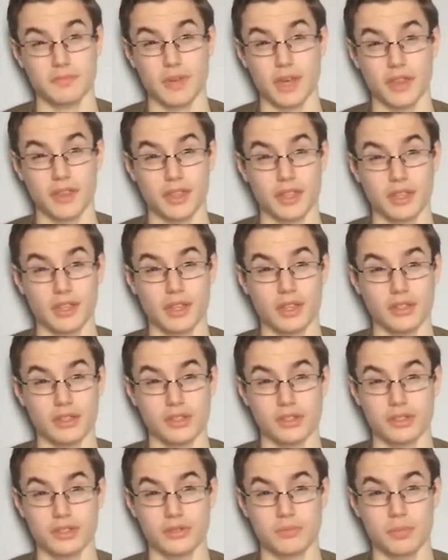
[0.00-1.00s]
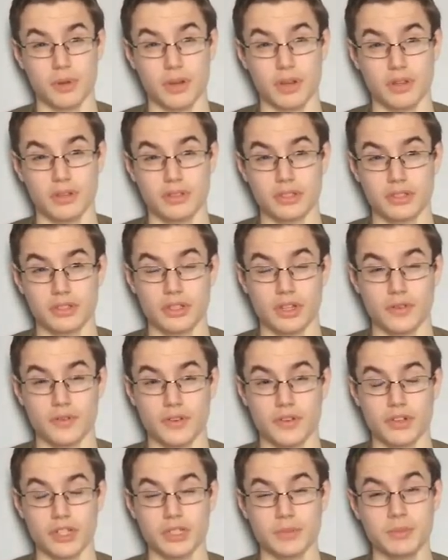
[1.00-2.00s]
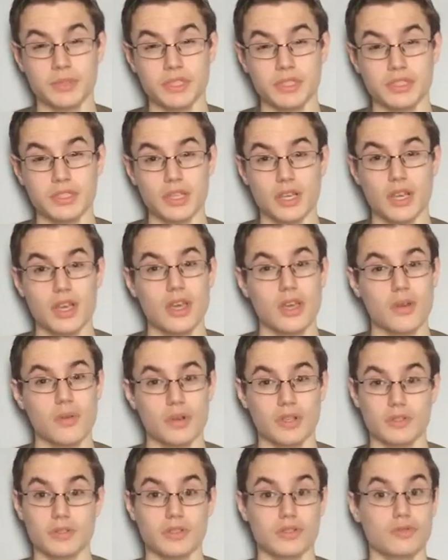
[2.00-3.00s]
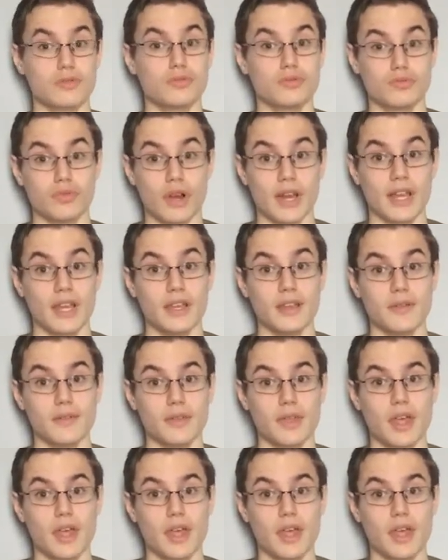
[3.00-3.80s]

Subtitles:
I think, just over Christmas, which is great.